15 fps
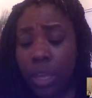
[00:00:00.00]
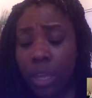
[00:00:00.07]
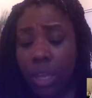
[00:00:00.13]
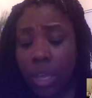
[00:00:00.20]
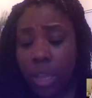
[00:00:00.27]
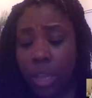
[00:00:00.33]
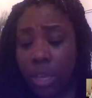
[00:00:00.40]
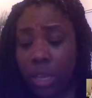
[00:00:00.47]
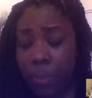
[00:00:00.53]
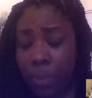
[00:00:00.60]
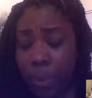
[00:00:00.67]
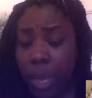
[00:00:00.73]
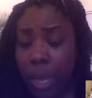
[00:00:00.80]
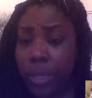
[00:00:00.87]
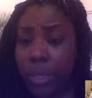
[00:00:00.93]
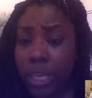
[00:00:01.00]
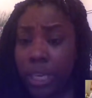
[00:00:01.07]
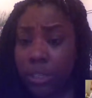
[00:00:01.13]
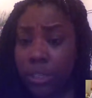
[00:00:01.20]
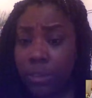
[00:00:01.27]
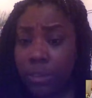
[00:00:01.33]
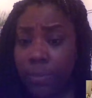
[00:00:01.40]
the population
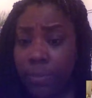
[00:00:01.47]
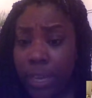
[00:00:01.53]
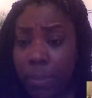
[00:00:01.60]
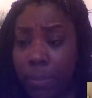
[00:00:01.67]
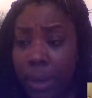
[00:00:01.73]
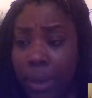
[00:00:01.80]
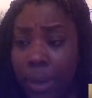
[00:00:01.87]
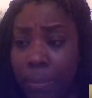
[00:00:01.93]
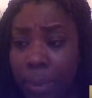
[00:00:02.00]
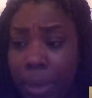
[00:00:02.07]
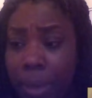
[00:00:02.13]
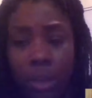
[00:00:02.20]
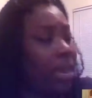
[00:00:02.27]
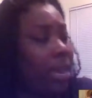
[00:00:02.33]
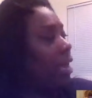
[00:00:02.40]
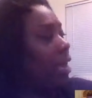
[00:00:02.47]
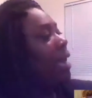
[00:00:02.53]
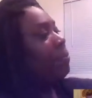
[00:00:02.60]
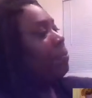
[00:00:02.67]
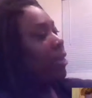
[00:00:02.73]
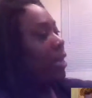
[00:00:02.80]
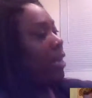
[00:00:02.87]
value might be. Okay, I'm gonna
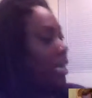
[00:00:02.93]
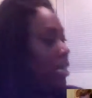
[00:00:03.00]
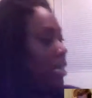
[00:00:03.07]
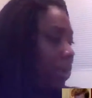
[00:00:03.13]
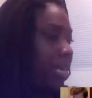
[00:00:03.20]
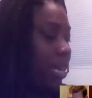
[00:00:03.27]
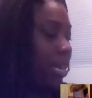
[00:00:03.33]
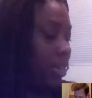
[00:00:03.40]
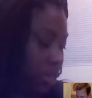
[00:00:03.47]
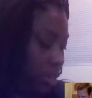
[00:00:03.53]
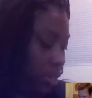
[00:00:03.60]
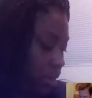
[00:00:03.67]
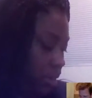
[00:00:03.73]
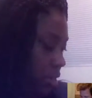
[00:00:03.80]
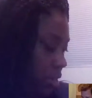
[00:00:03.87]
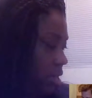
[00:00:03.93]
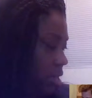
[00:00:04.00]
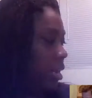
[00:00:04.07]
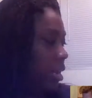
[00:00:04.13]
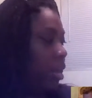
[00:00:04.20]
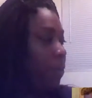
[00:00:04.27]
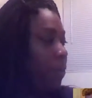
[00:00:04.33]
have to break down and
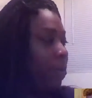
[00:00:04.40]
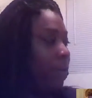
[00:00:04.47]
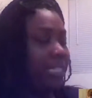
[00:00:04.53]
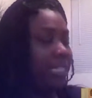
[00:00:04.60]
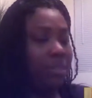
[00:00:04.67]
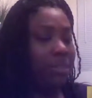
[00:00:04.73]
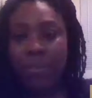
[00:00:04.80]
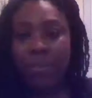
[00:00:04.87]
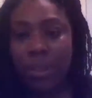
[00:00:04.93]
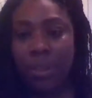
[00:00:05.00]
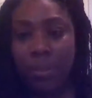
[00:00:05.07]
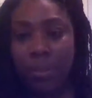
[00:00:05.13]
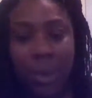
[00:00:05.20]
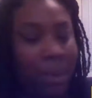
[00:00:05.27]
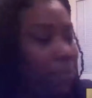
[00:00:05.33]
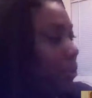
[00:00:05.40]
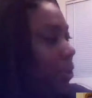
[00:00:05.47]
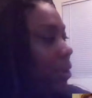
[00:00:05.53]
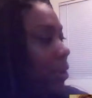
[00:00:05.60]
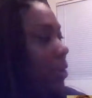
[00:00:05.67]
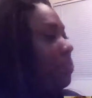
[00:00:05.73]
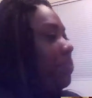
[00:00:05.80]
erase some stuff on the whiteboard.
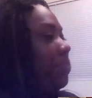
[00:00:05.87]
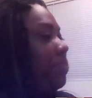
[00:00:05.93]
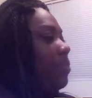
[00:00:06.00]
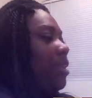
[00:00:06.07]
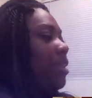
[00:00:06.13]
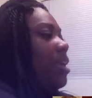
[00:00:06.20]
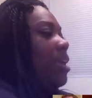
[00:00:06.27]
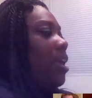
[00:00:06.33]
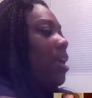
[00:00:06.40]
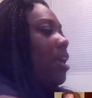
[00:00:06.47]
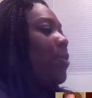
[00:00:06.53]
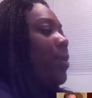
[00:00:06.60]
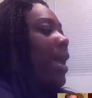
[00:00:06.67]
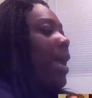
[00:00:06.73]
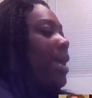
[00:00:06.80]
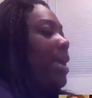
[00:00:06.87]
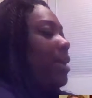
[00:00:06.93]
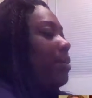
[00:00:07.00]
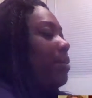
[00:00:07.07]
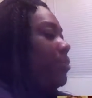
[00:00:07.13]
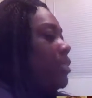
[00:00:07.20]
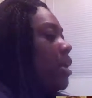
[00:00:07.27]
Okay,
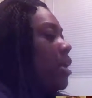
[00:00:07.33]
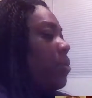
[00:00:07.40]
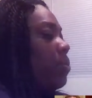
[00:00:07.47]
so